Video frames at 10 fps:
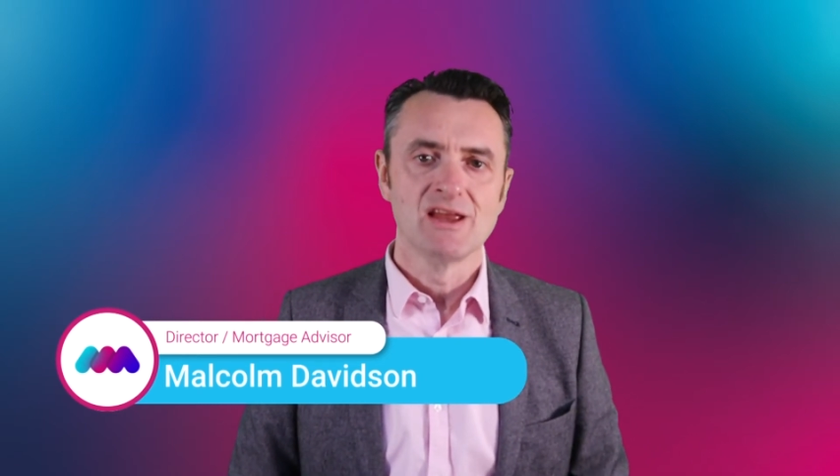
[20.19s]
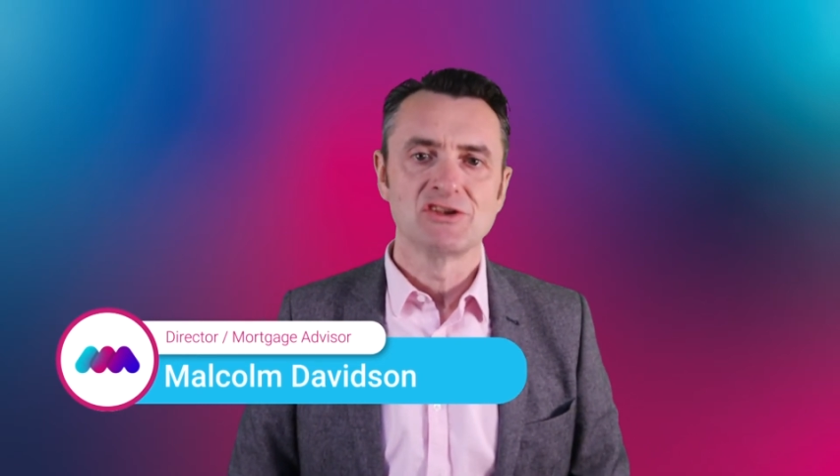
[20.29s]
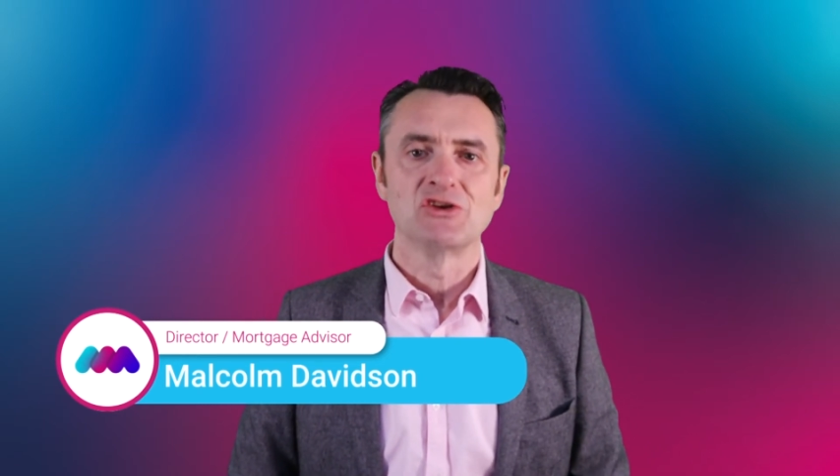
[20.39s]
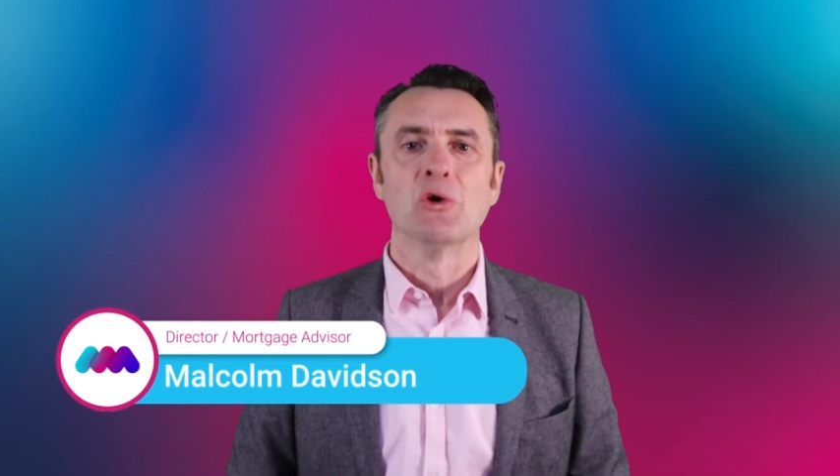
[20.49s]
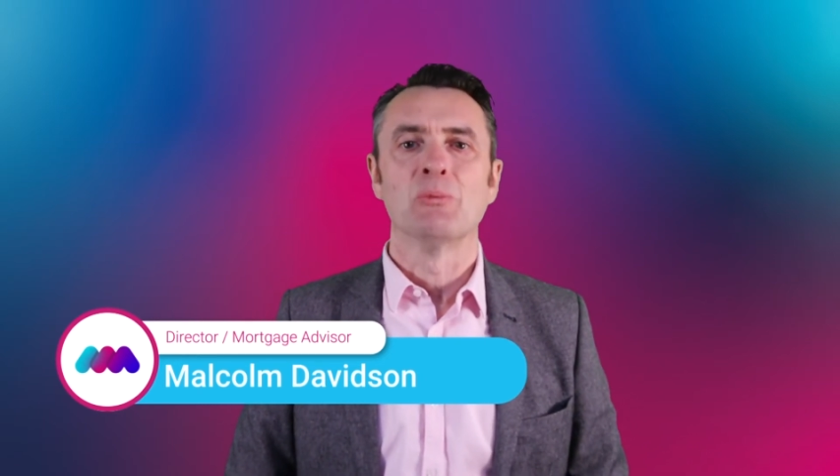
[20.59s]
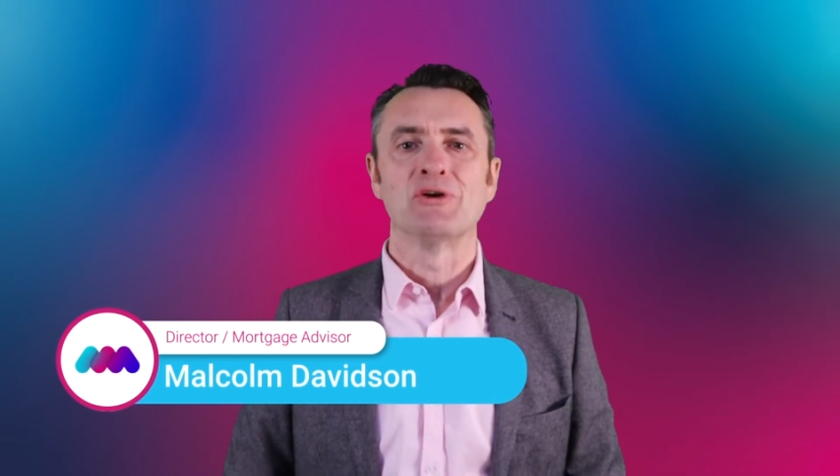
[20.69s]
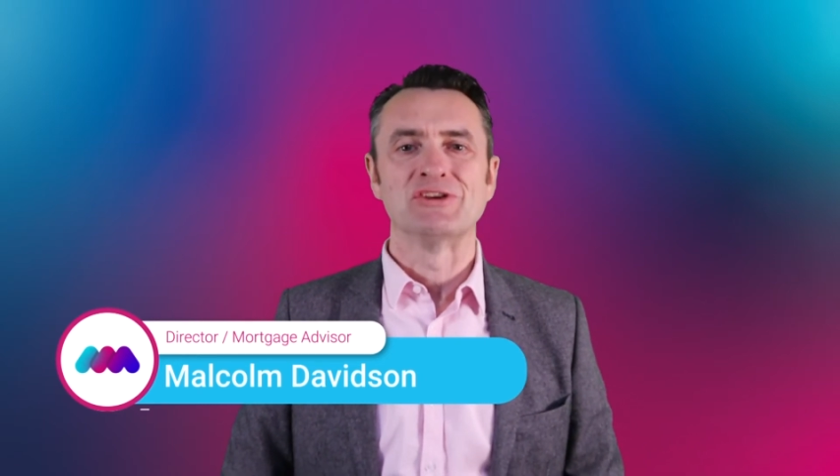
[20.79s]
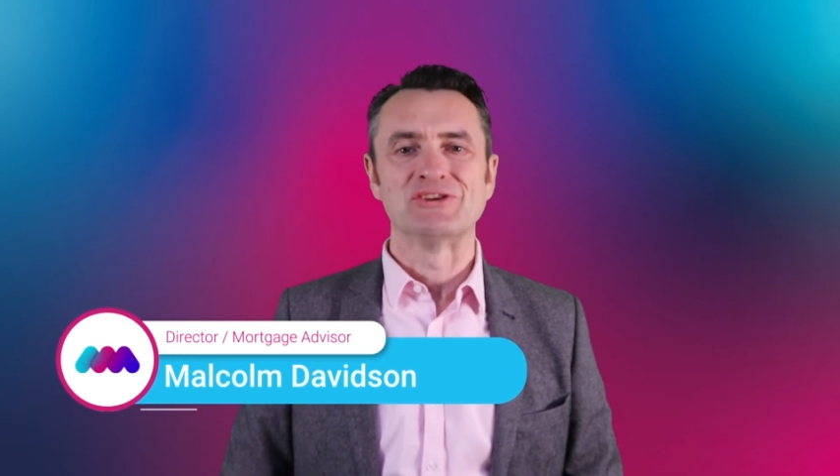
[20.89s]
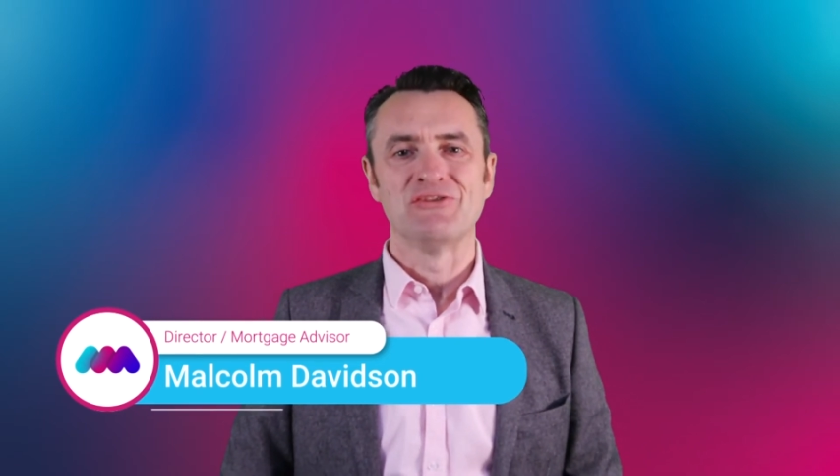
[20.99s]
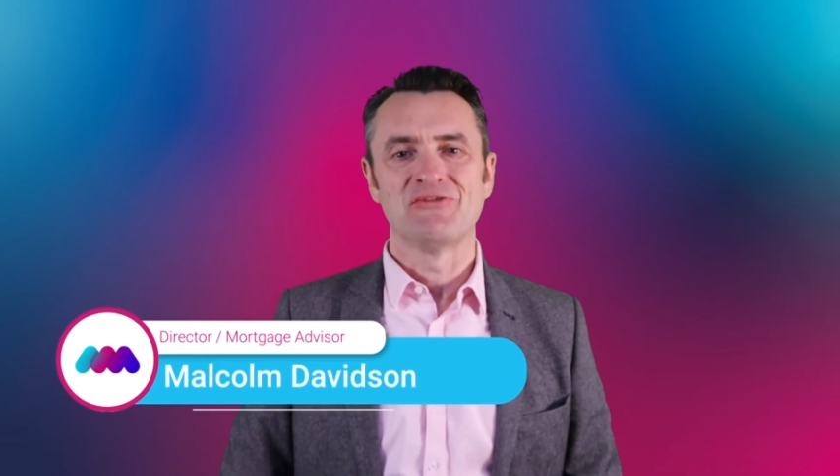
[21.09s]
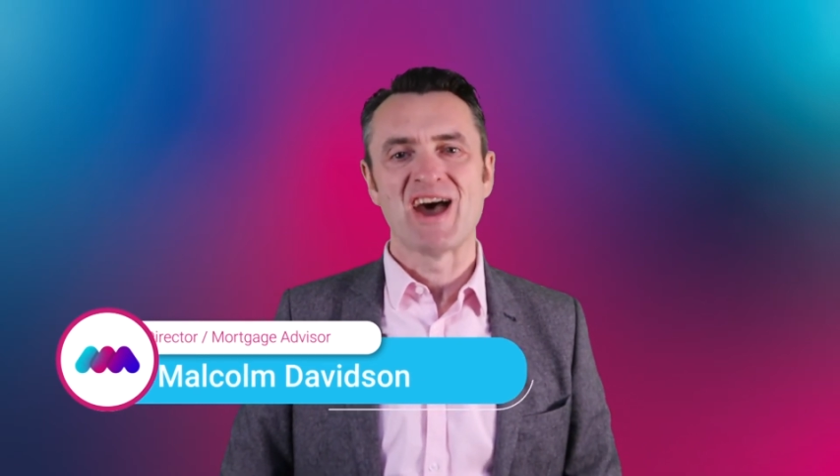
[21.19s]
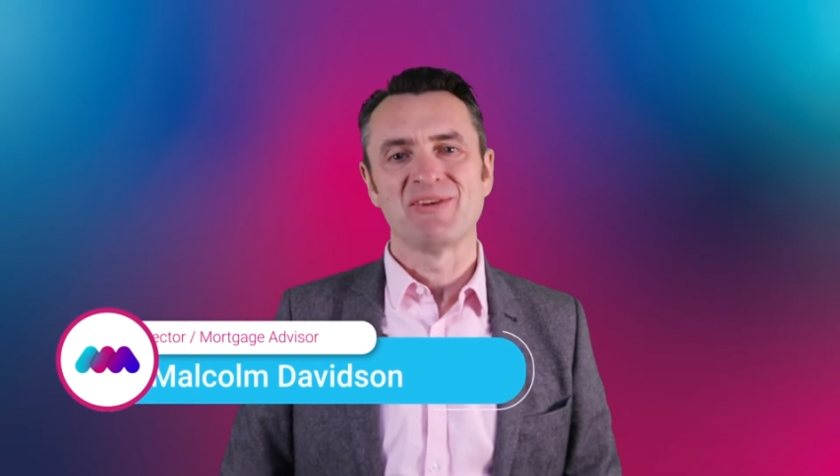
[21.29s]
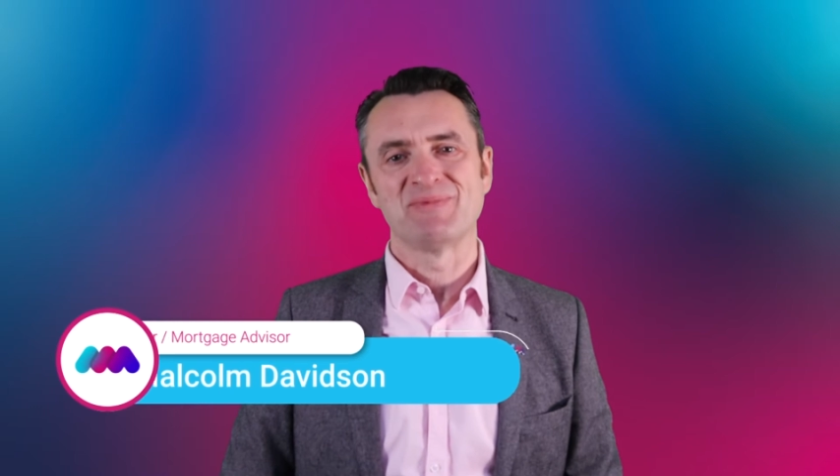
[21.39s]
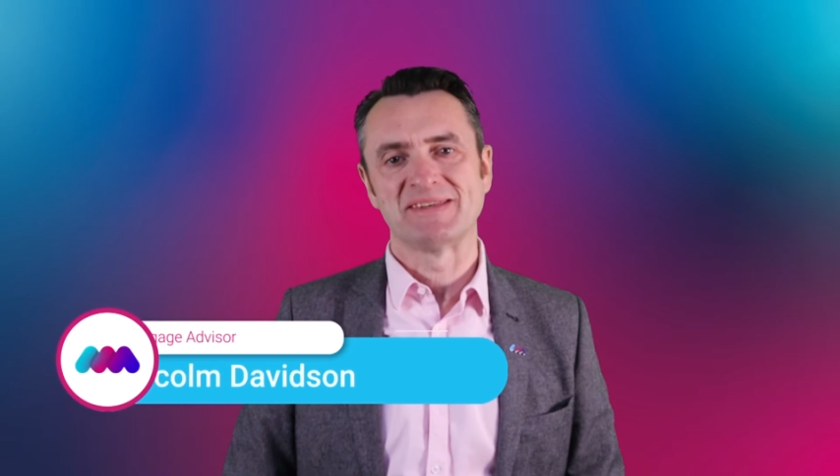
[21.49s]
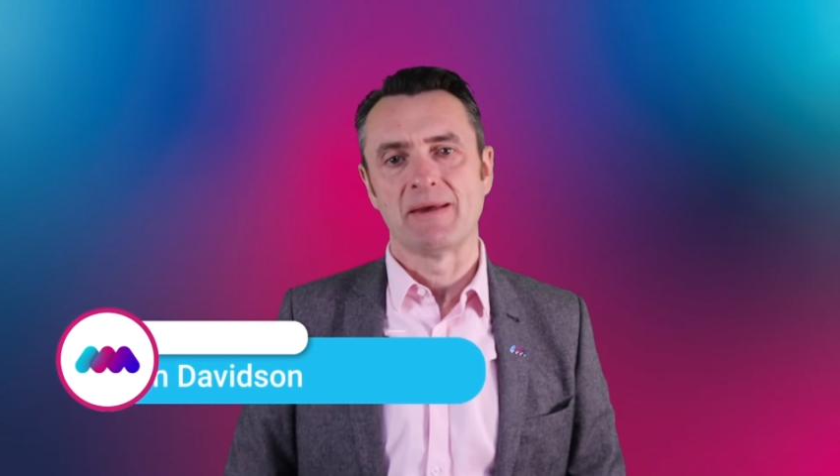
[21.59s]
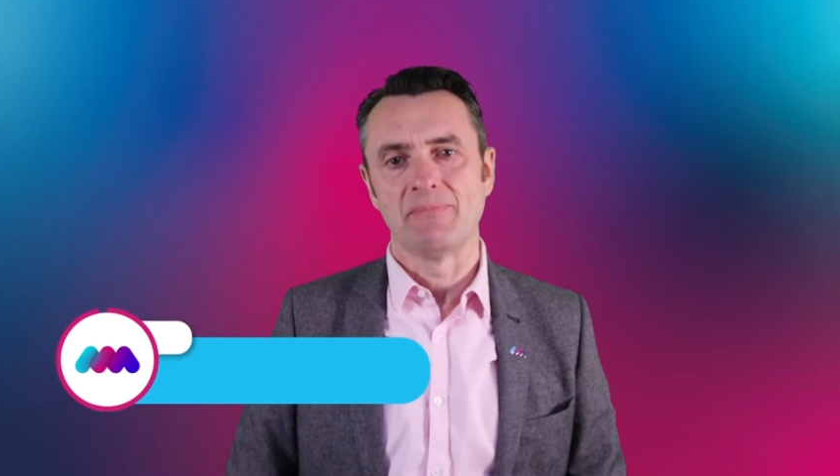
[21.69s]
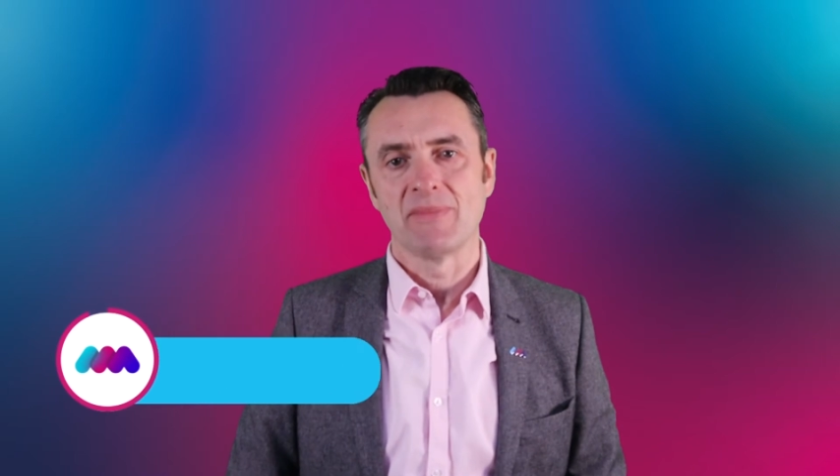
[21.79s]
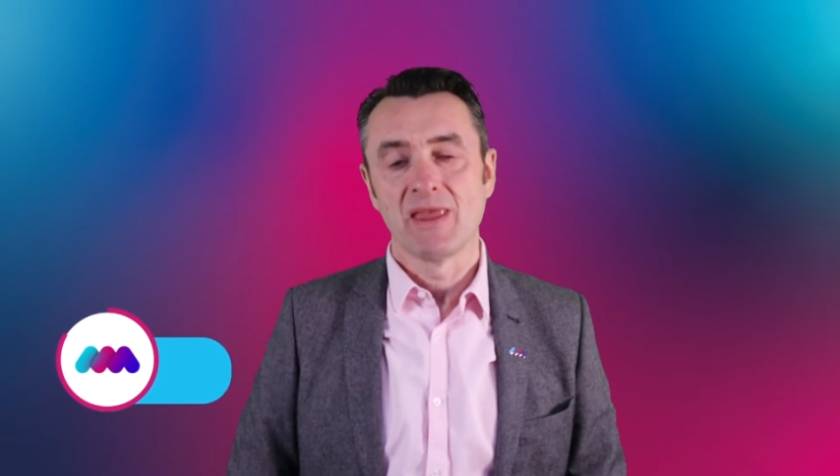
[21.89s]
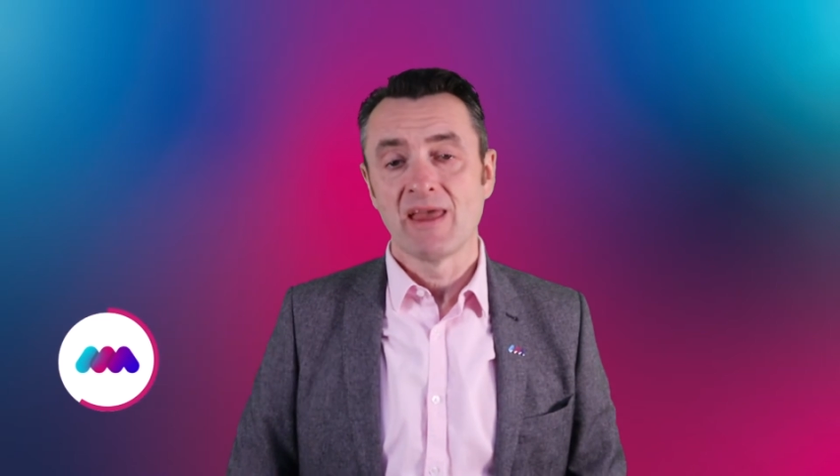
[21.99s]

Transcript: to 0.25%.